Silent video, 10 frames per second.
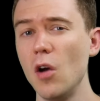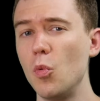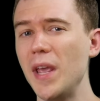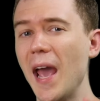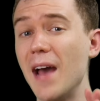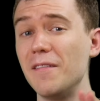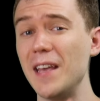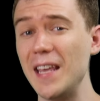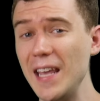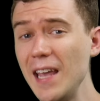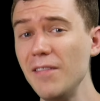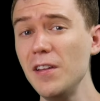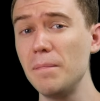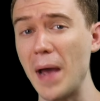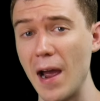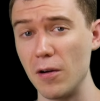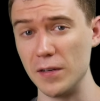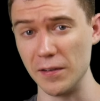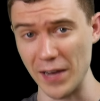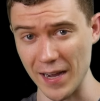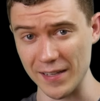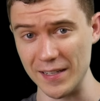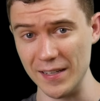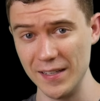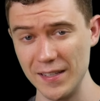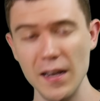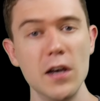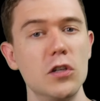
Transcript: We have even powers of x's,